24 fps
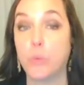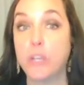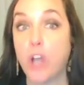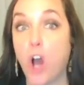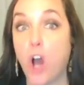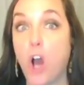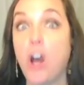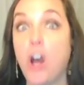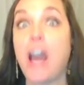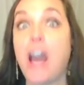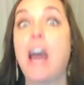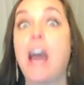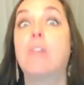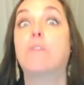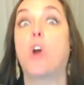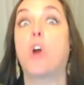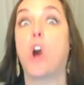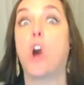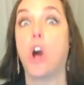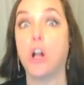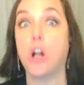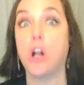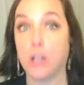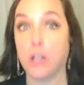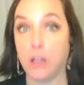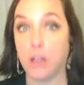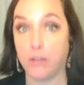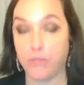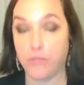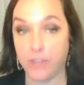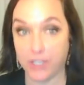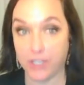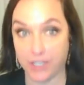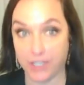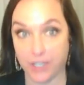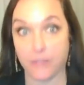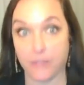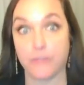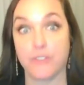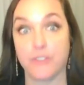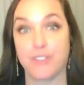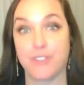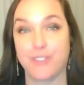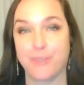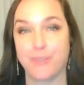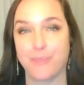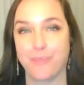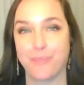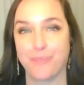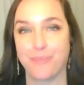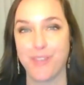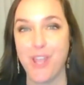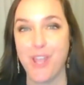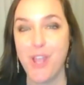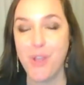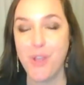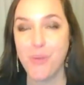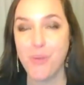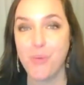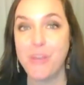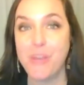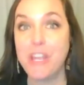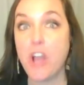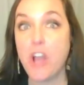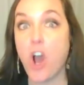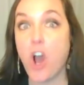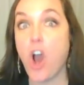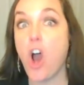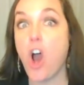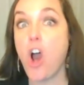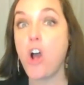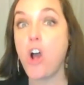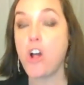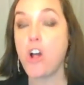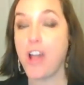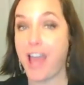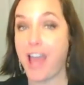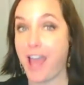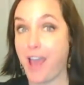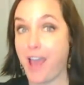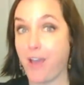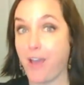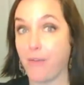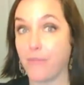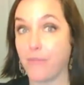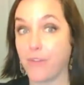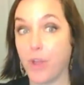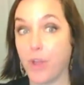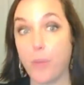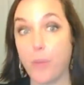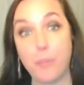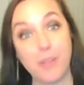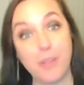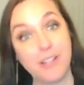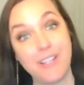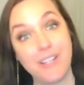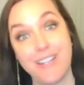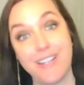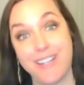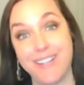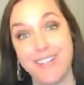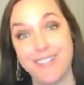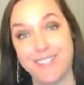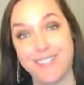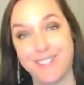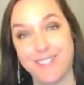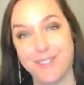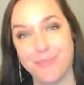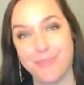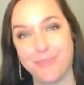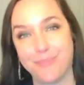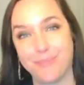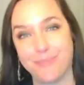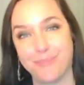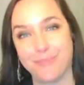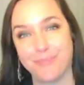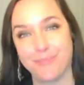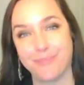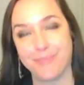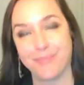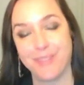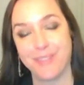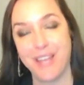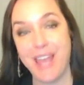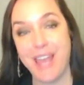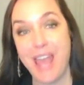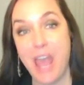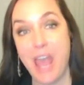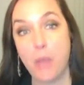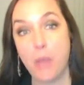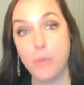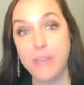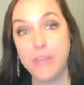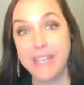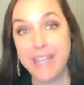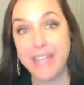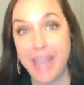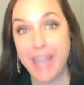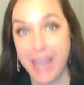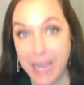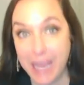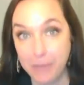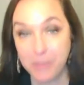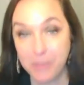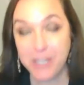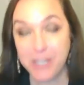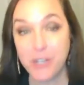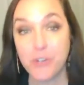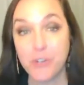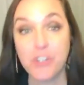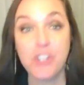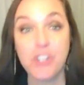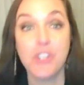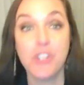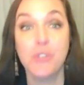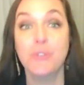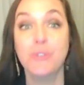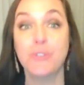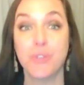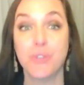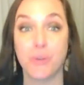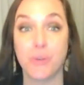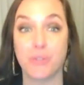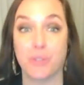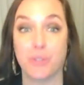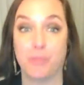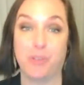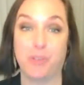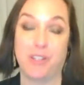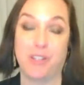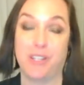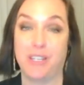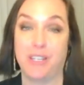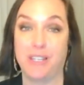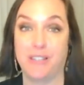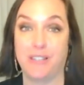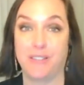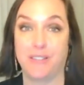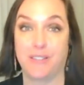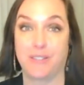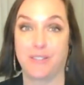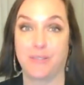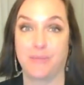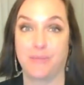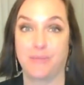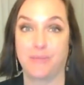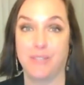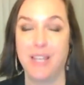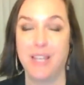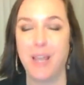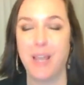We all have all of the gifts. We all have abilities. And we came here to use those abilities.